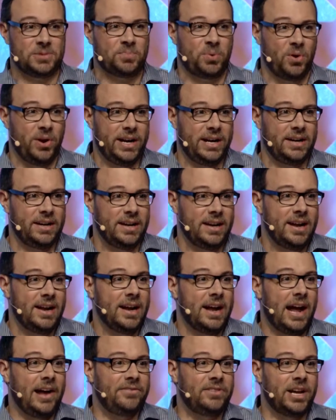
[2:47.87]
point,
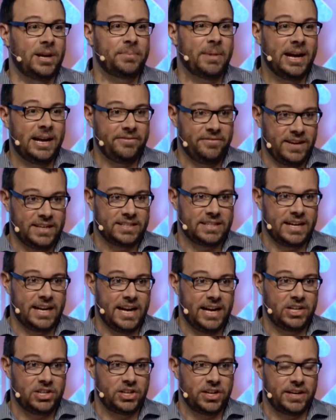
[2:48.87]
I've done my
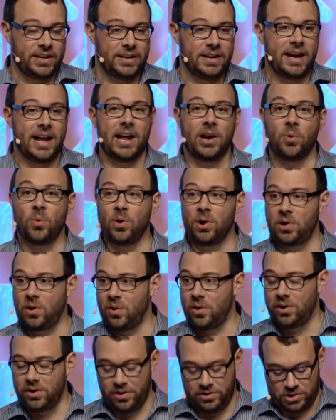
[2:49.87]
investigation and a work
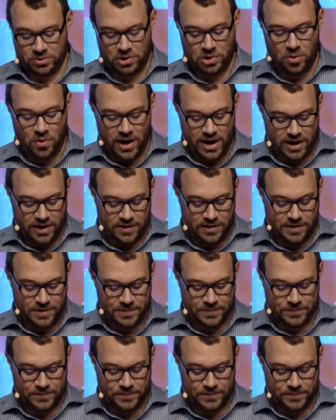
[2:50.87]
order is required.